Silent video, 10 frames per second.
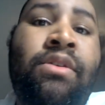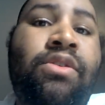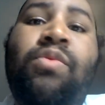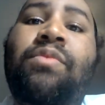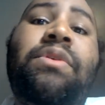
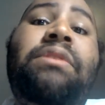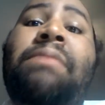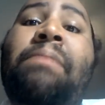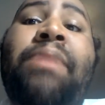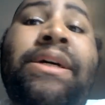You were one of
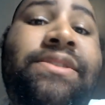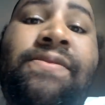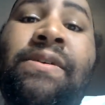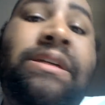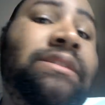my best
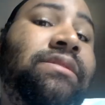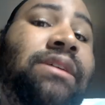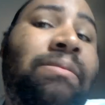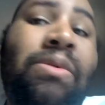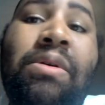friends.
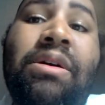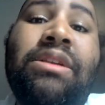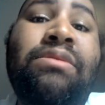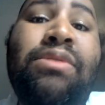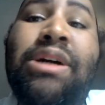Come
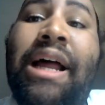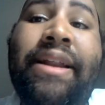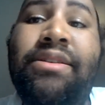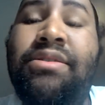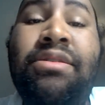on. You don't
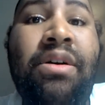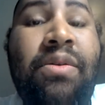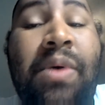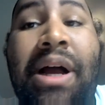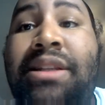gotta, you know,
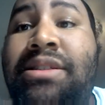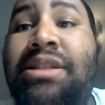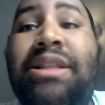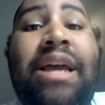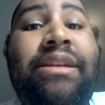why is
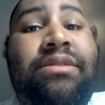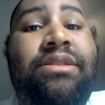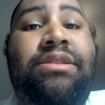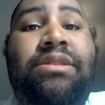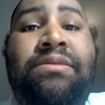it like
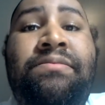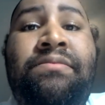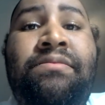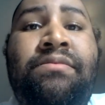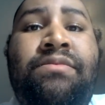this?
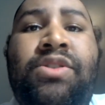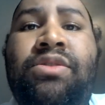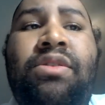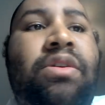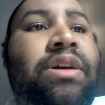
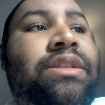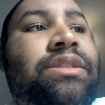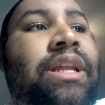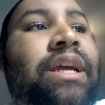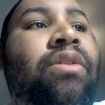You know, and
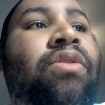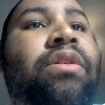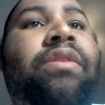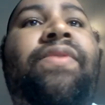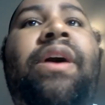it's like,
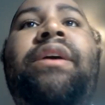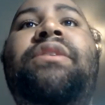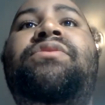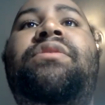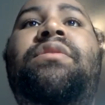or if an
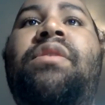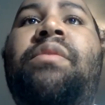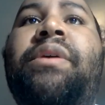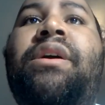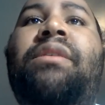angel of the
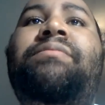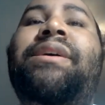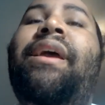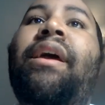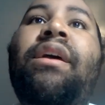Lord would come,
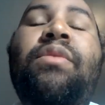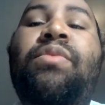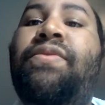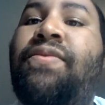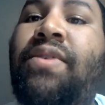like, hey,
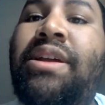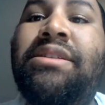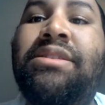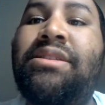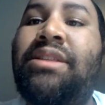we're
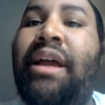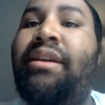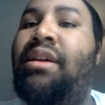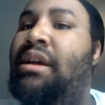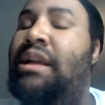friends. It's
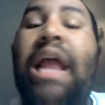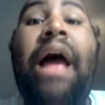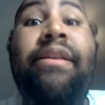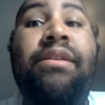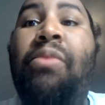like,
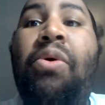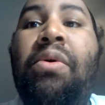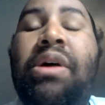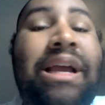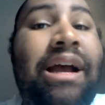not
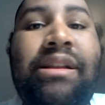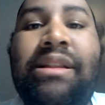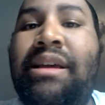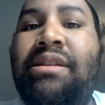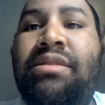anymore. Kind of
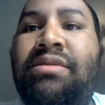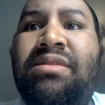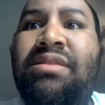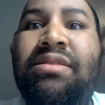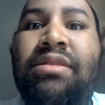like,
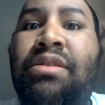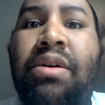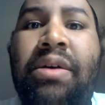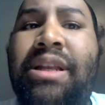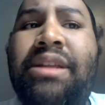you
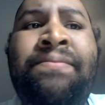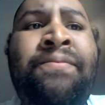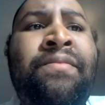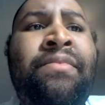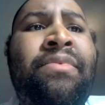know, and
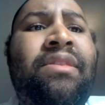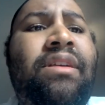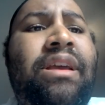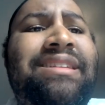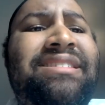
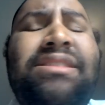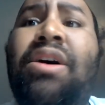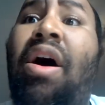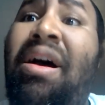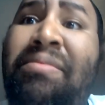this is
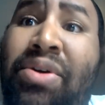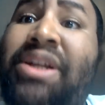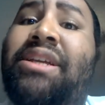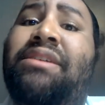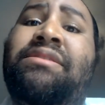
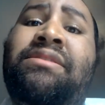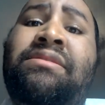heartbreaking.